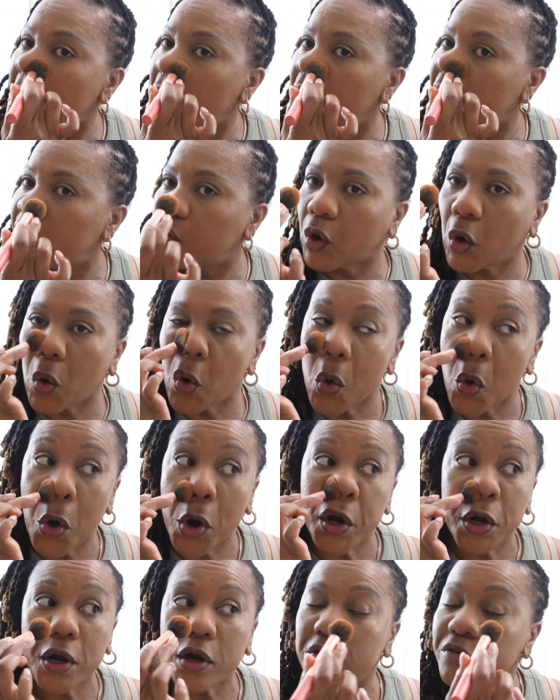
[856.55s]
in the
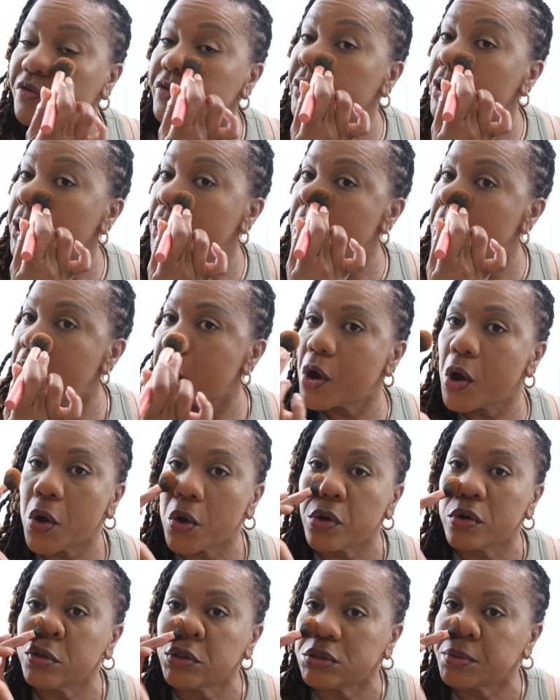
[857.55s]
corner of your
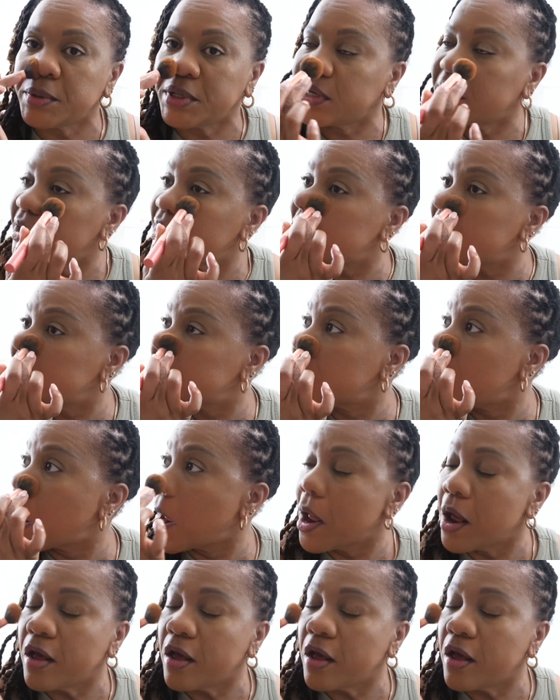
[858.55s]
nose, because